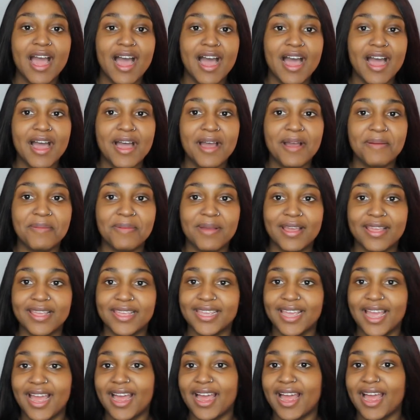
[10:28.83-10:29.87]

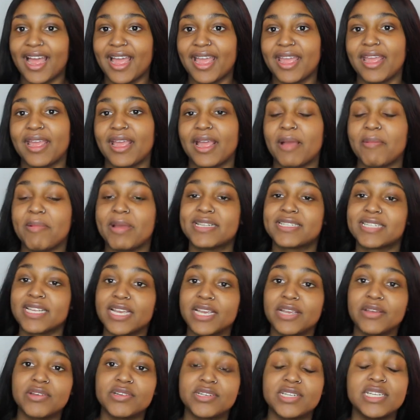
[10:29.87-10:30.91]
Yeah, my
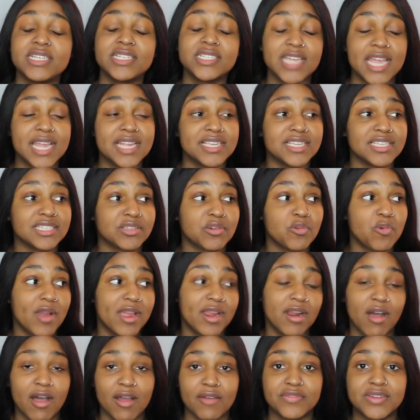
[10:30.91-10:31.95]
skincare routine changes
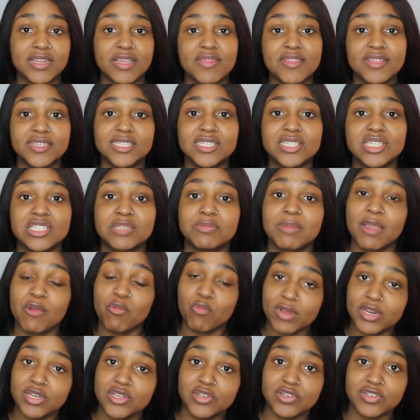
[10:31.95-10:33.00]
quite often. This is just my
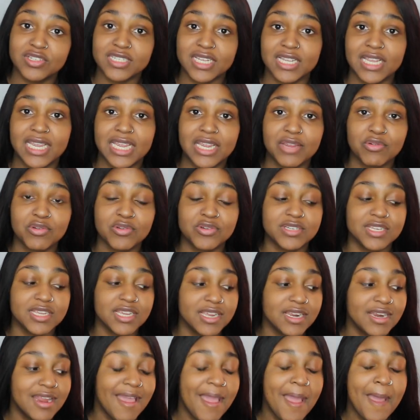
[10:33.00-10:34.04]
winter skincare
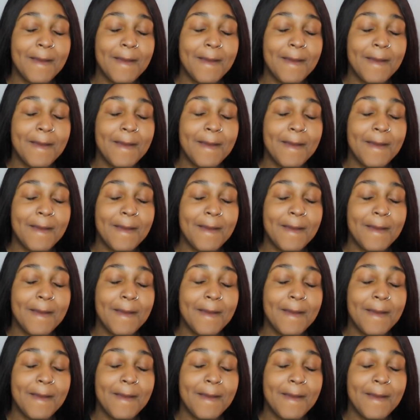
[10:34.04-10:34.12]
routine.